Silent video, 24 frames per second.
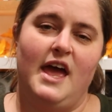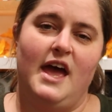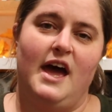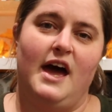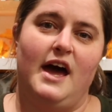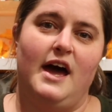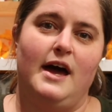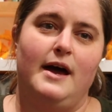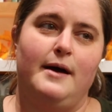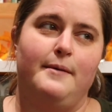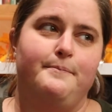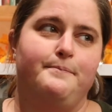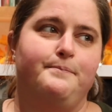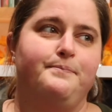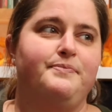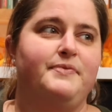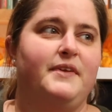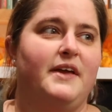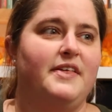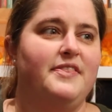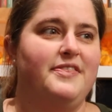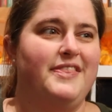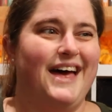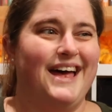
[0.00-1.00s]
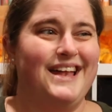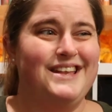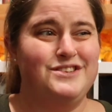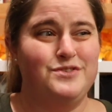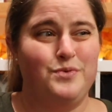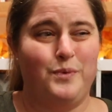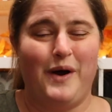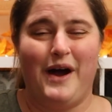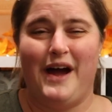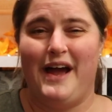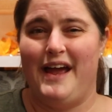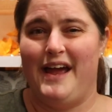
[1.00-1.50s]
Um, that's
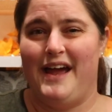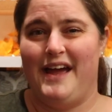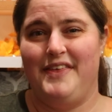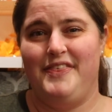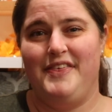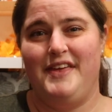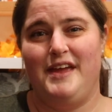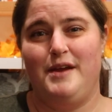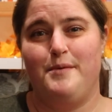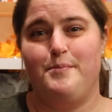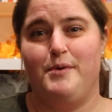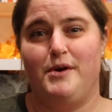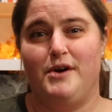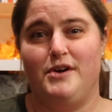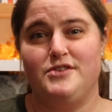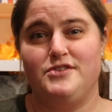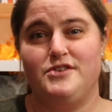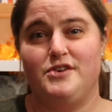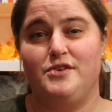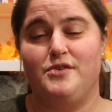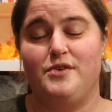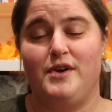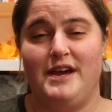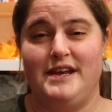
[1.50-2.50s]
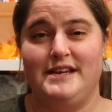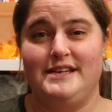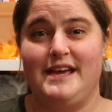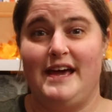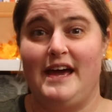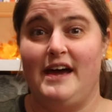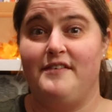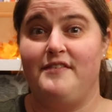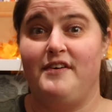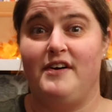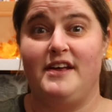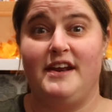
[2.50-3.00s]
why I think books are great to
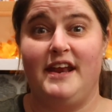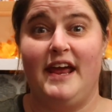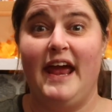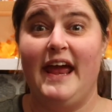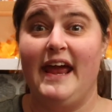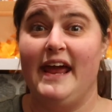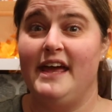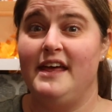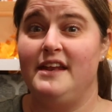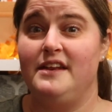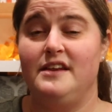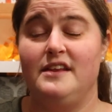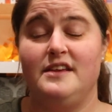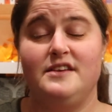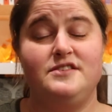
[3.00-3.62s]
have on hand